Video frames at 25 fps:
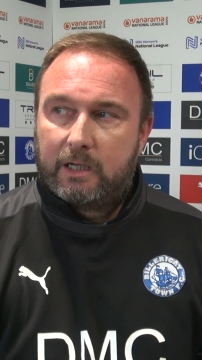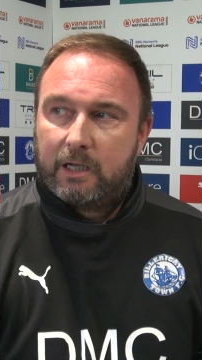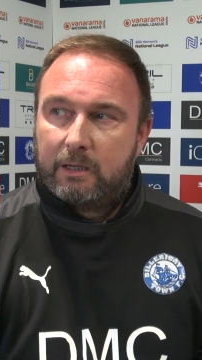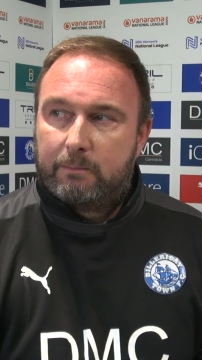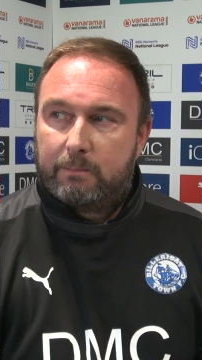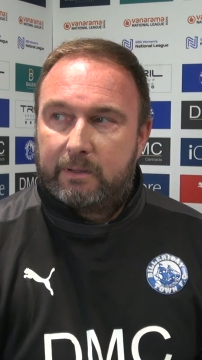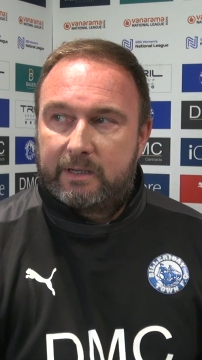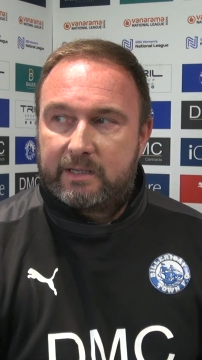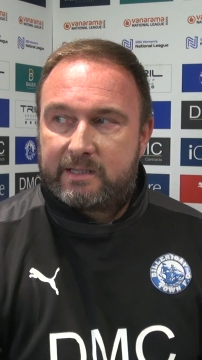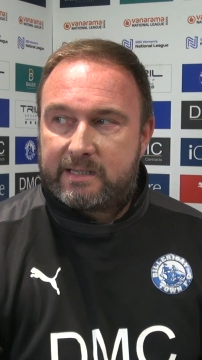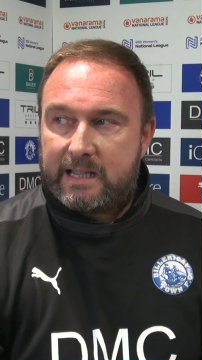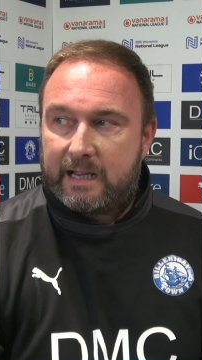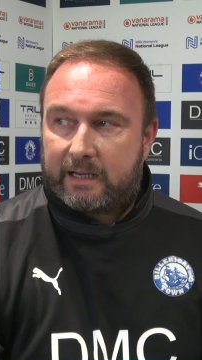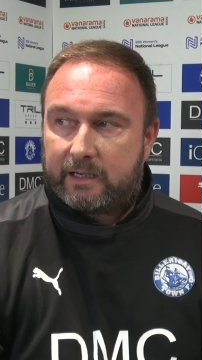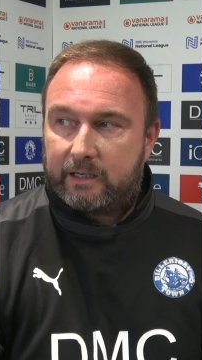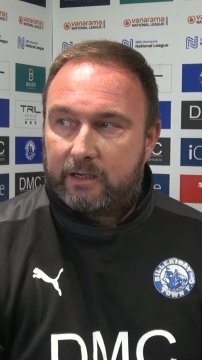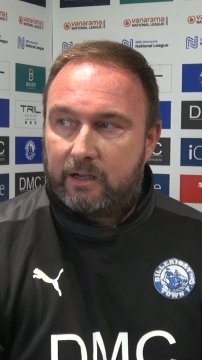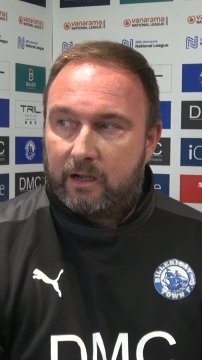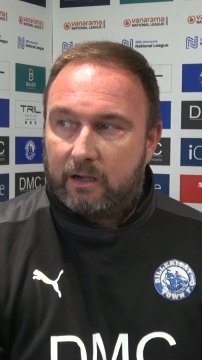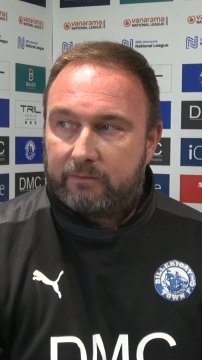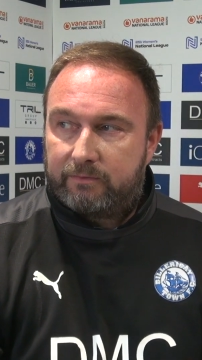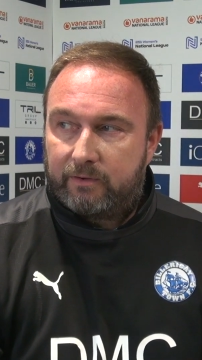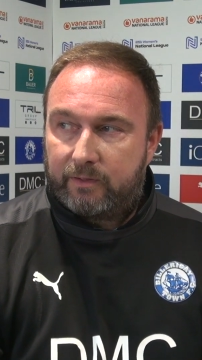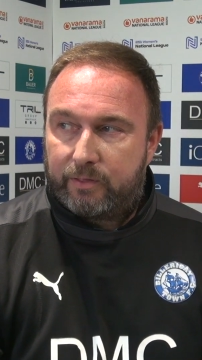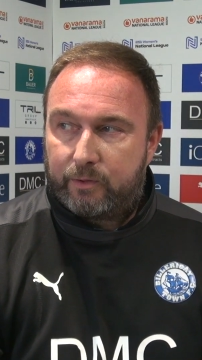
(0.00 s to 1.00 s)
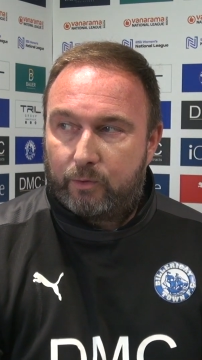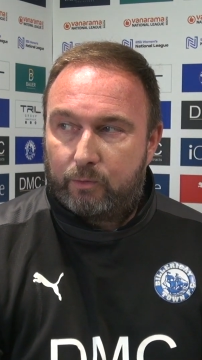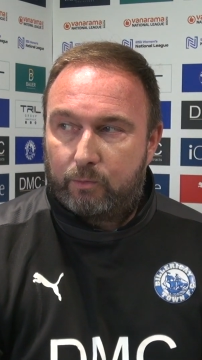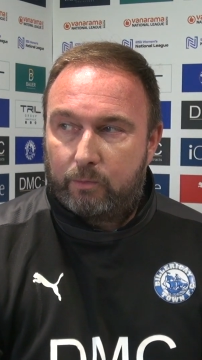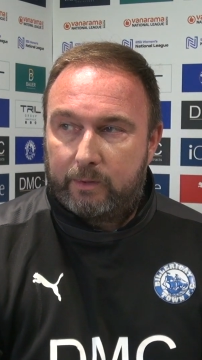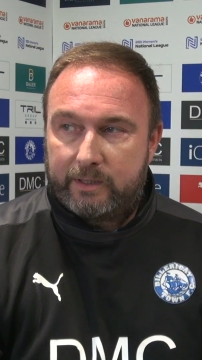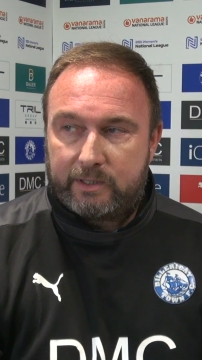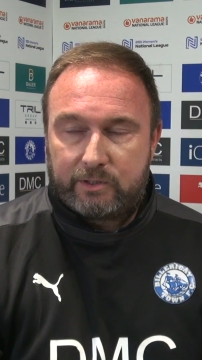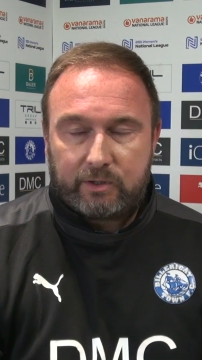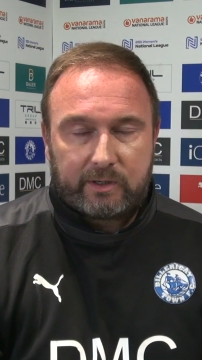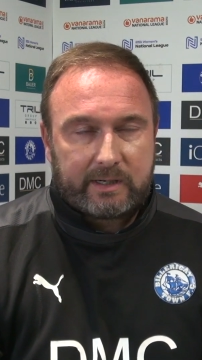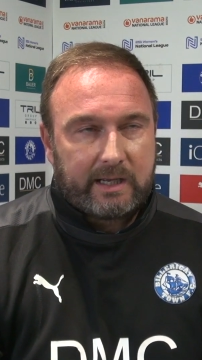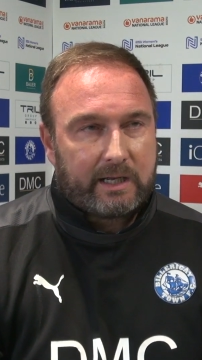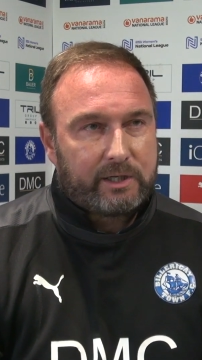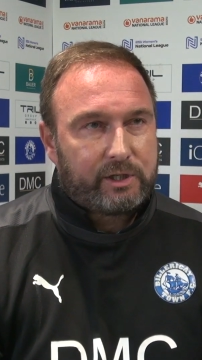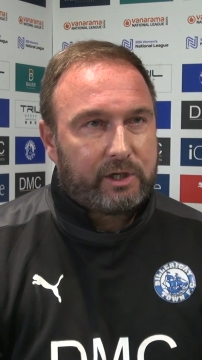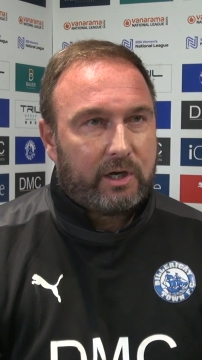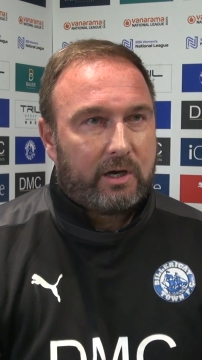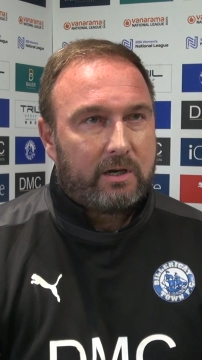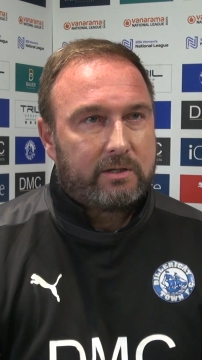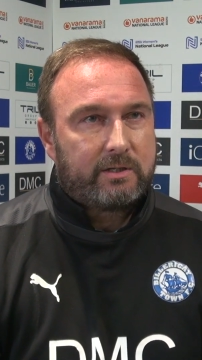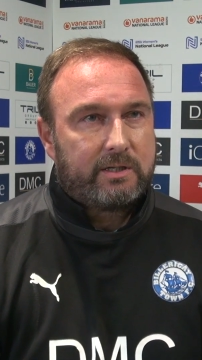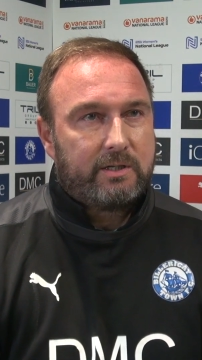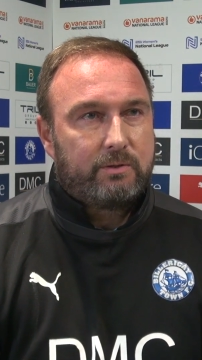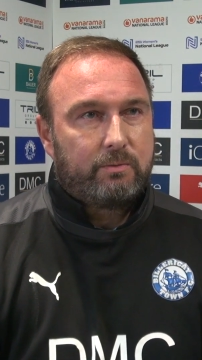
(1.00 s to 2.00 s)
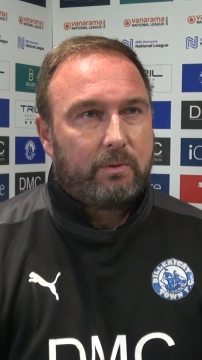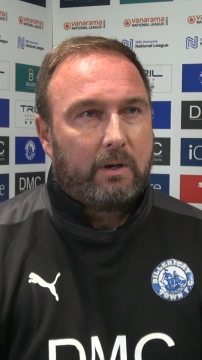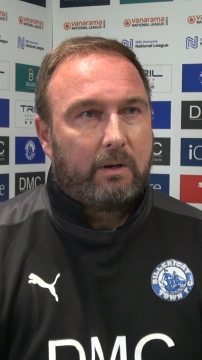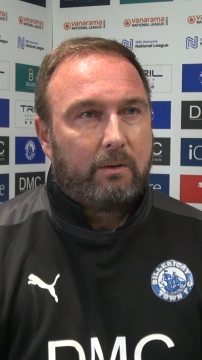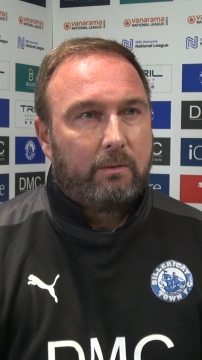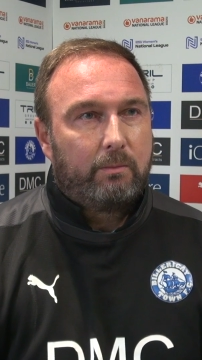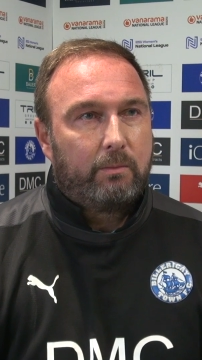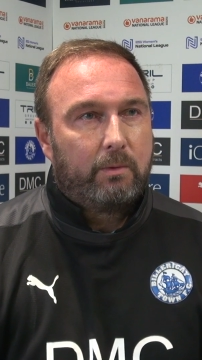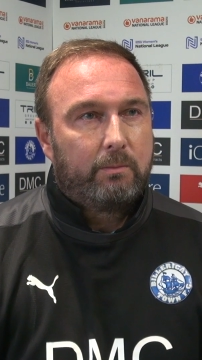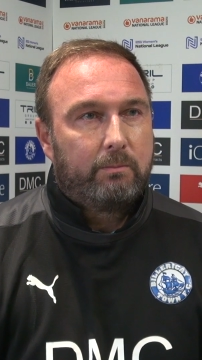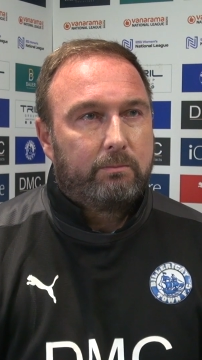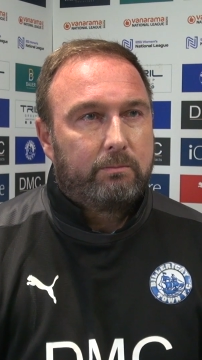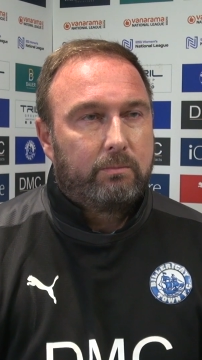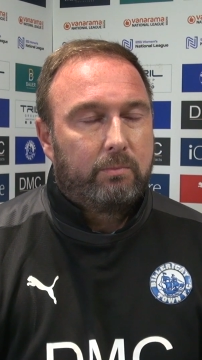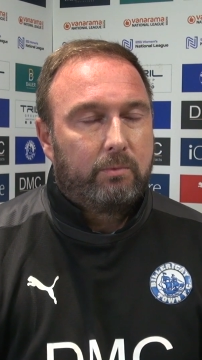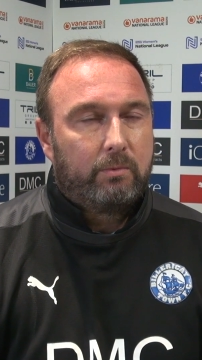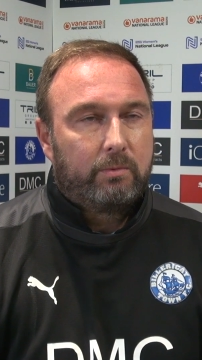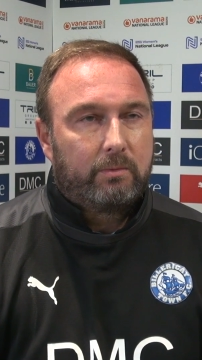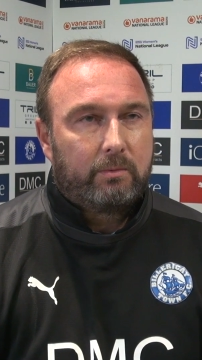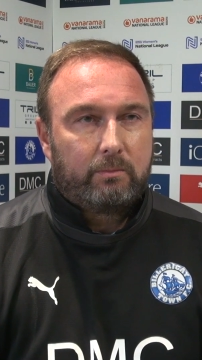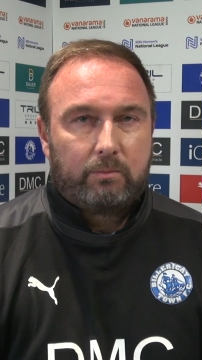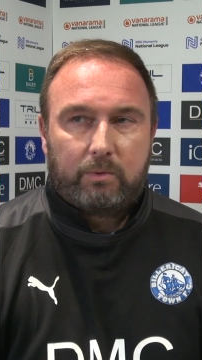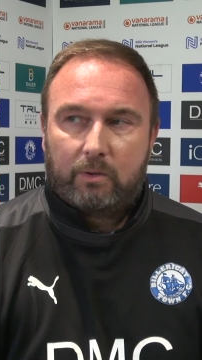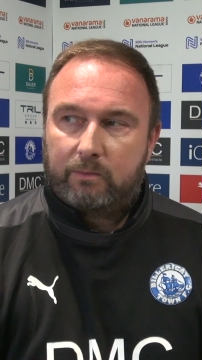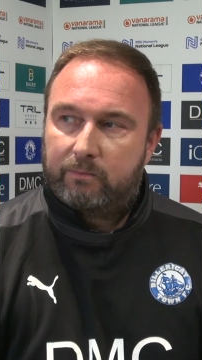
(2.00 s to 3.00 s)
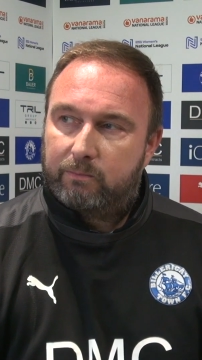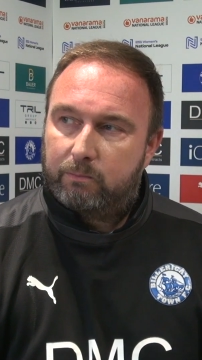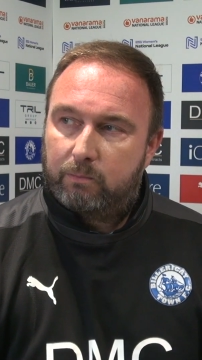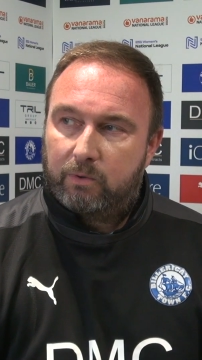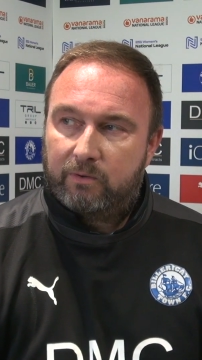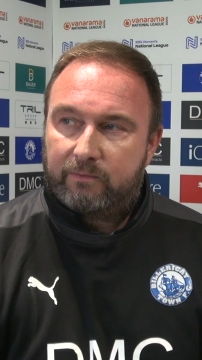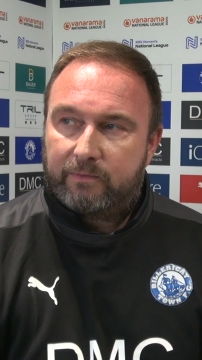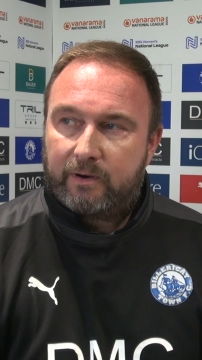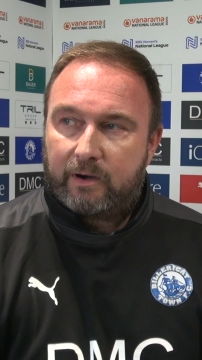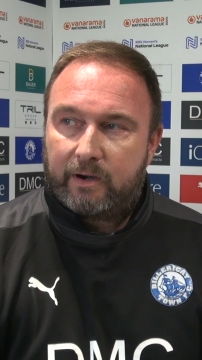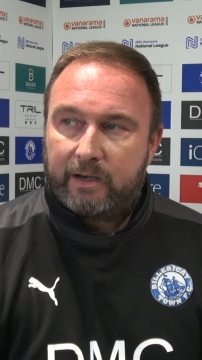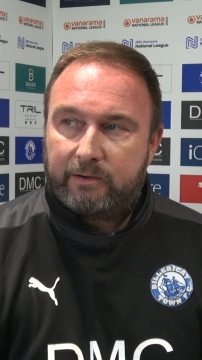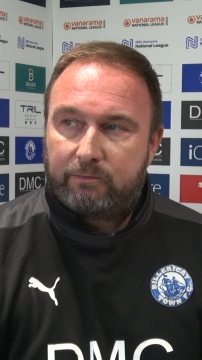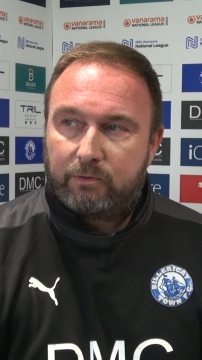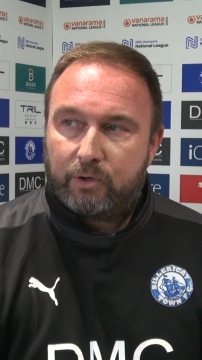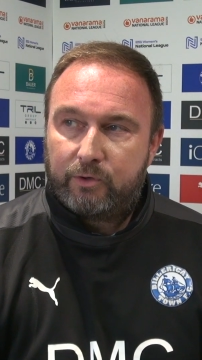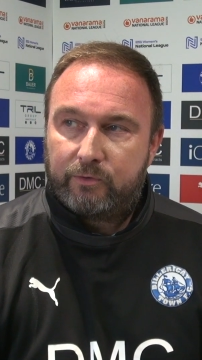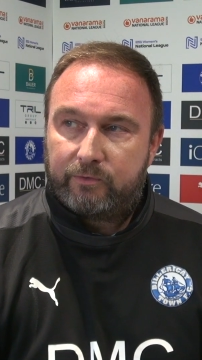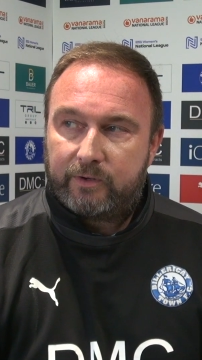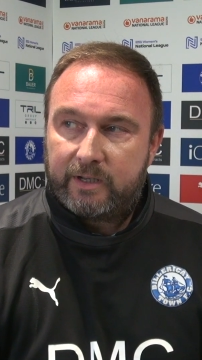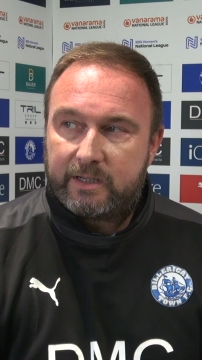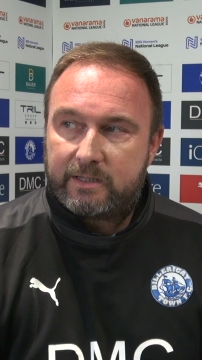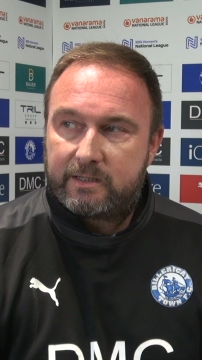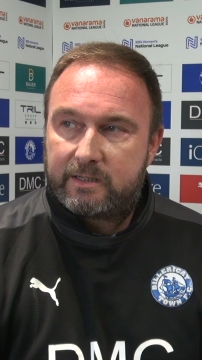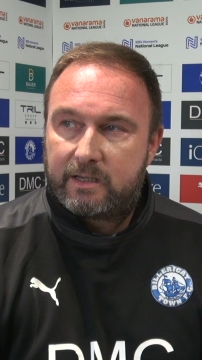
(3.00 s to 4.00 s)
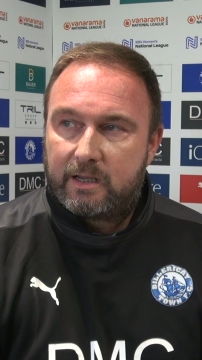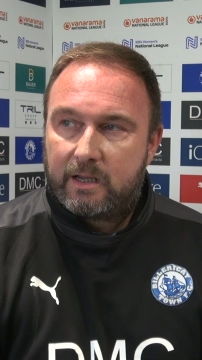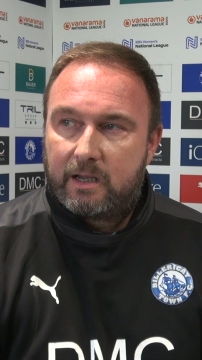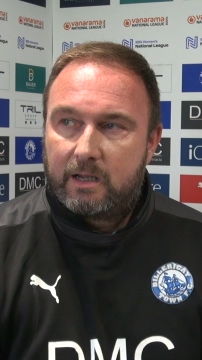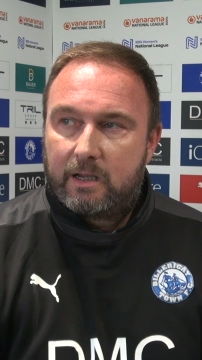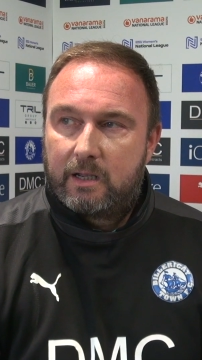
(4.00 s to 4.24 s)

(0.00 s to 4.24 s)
But the second half I thought we took our chances well and we're very ruthless.